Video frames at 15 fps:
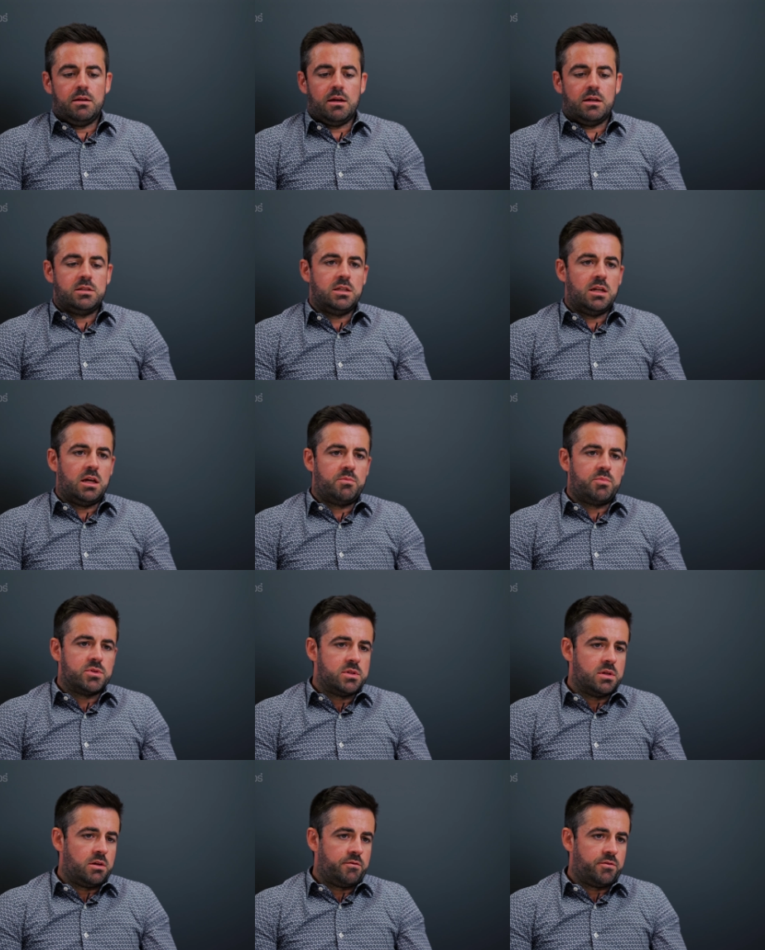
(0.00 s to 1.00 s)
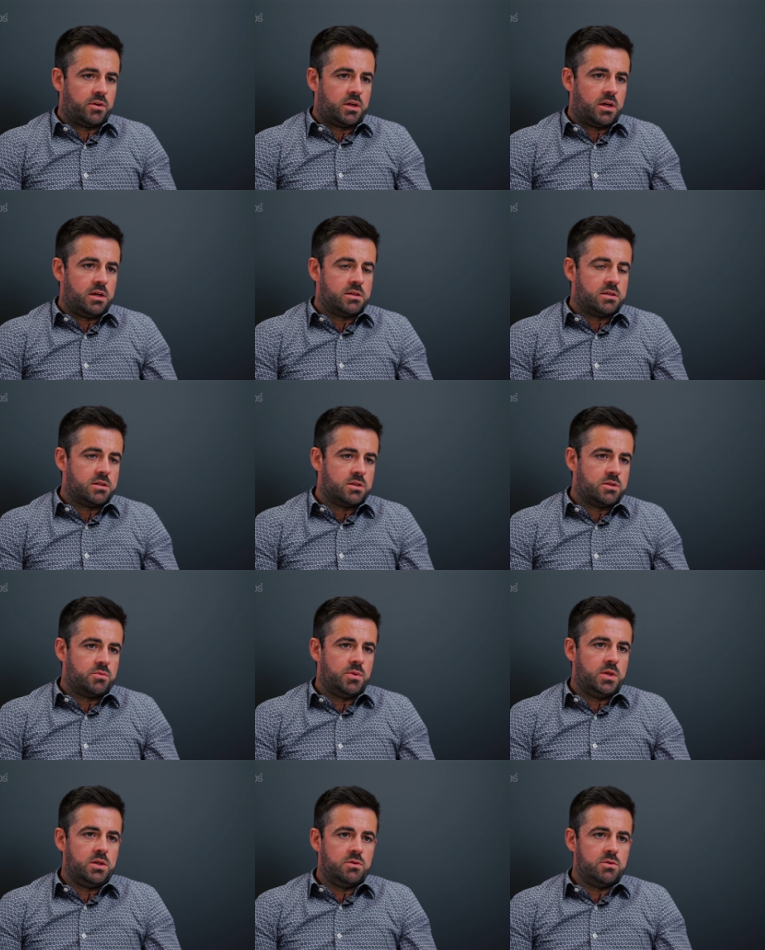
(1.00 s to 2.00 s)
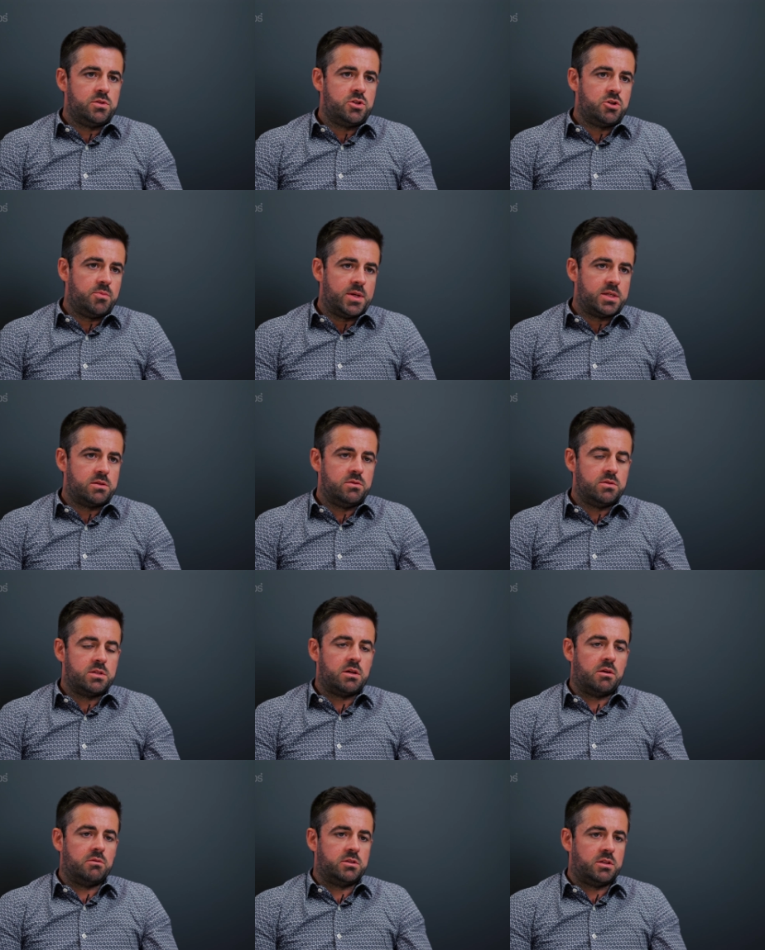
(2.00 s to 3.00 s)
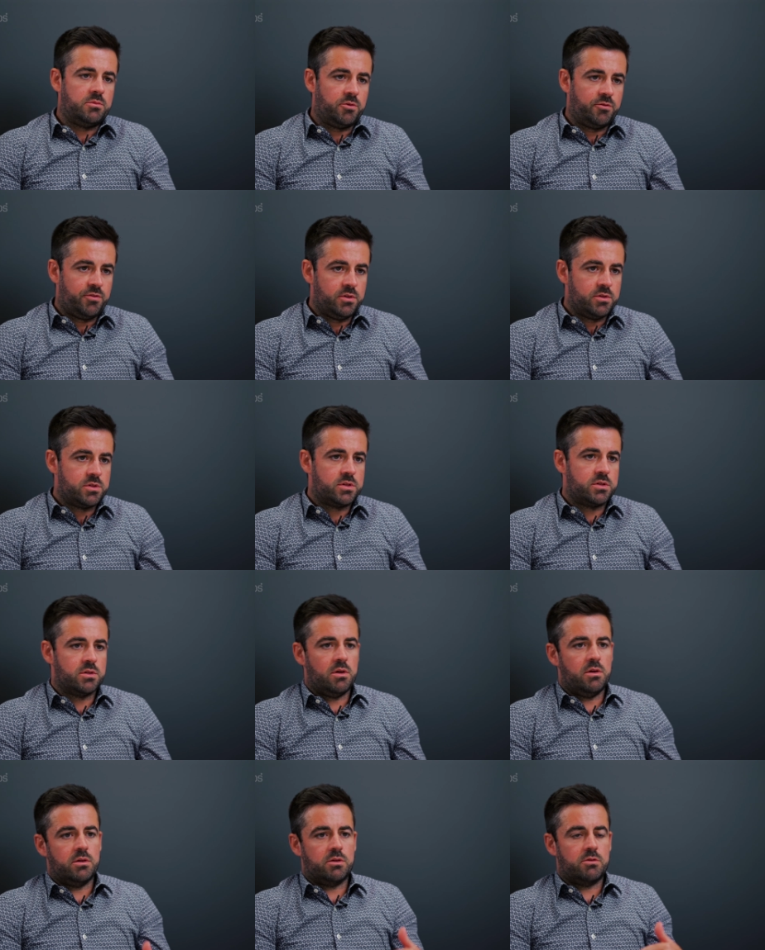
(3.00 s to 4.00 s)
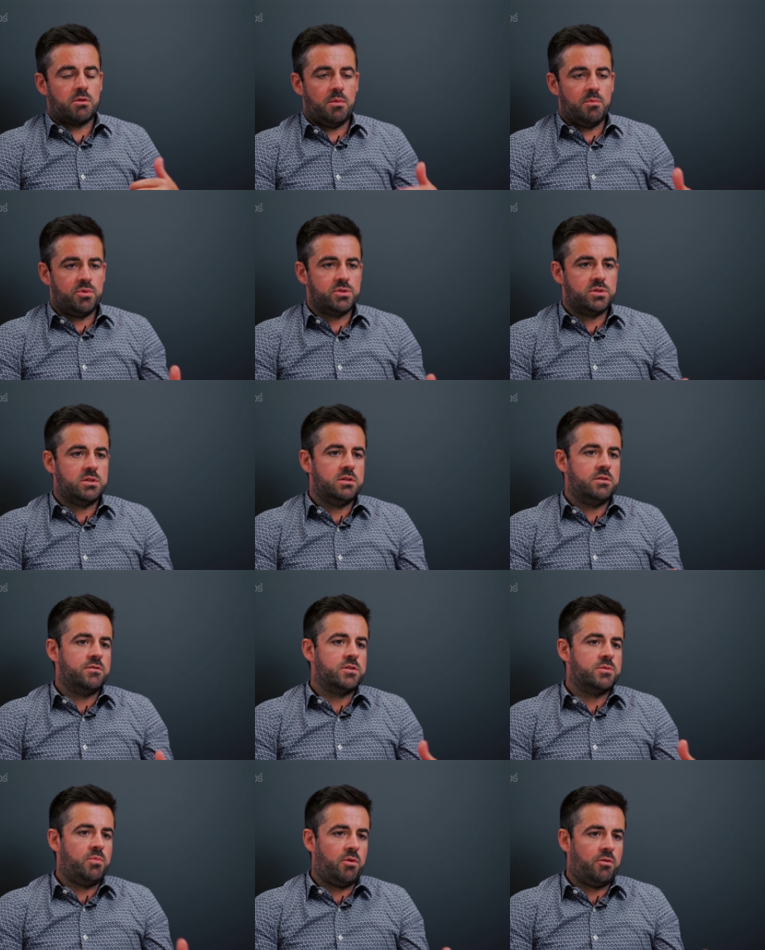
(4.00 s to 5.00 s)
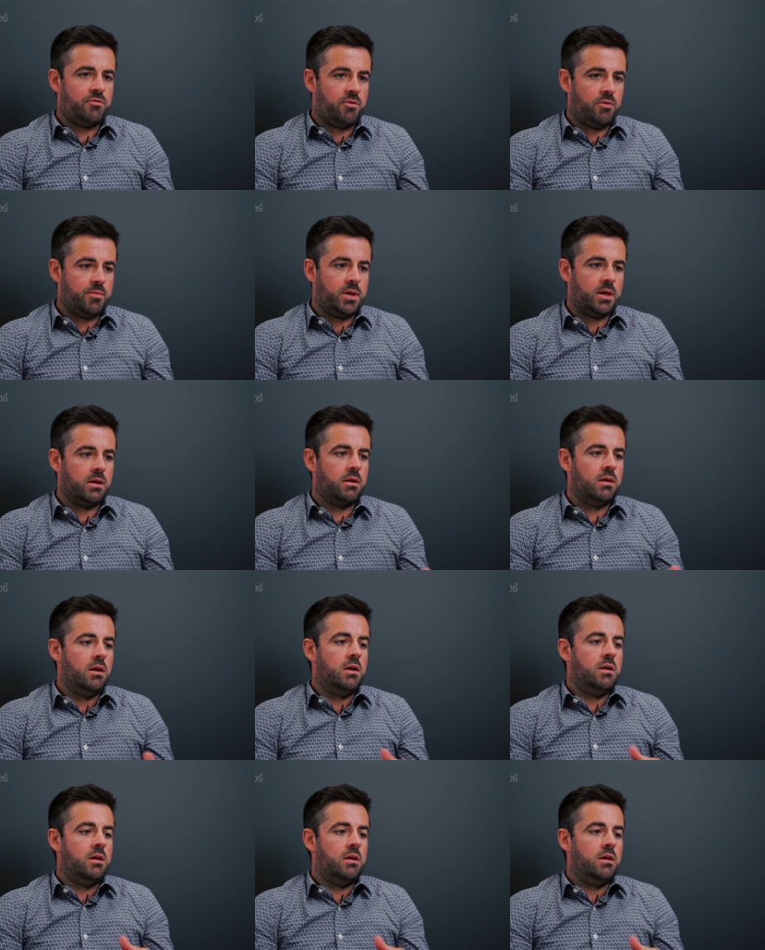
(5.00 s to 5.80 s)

99% of the cases, we use Bacillus thermophilus, a gram-positive spore-forming